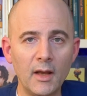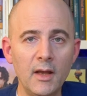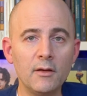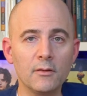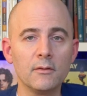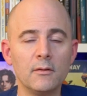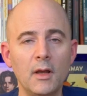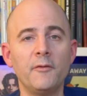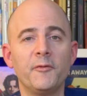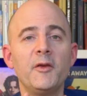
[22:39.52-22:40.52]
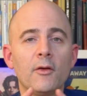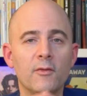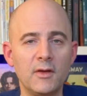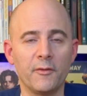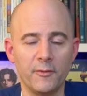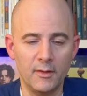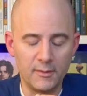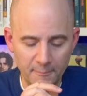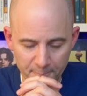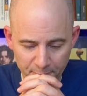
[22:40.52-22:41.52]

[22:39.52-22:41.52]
it feels different.